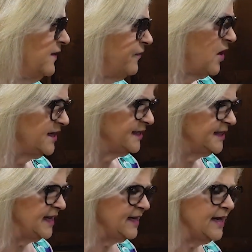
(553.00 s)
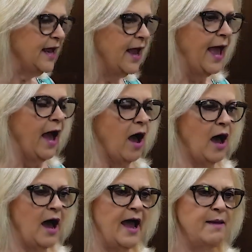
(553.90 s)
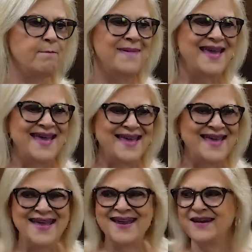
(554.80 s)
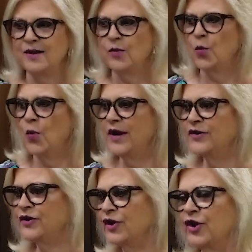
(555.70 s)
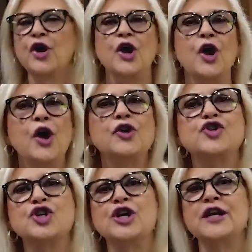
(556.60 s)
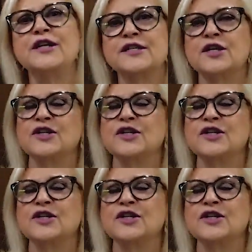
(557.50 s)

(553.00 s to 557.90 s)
defrosting. I made, we took Jenny's